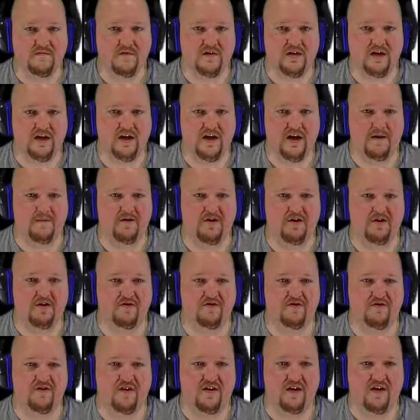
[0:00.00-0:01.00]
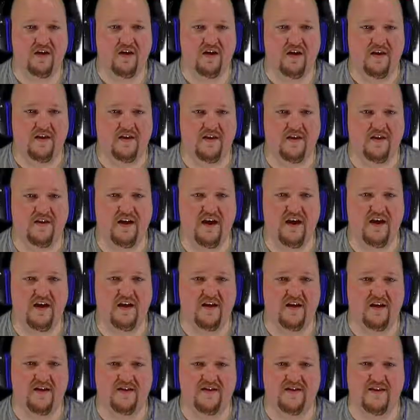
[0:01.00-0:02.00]
Can I move? That,
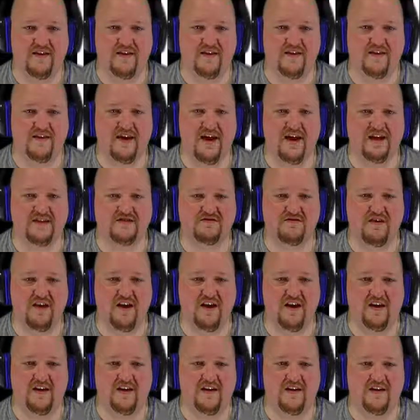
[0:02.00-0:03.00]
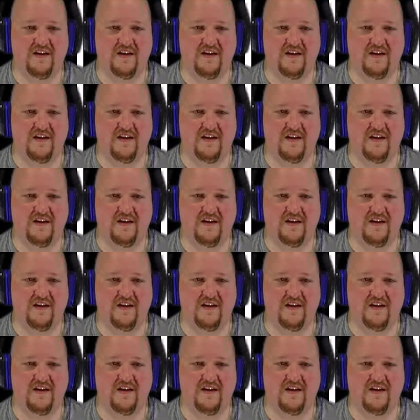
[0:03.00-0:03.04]
that, that's right!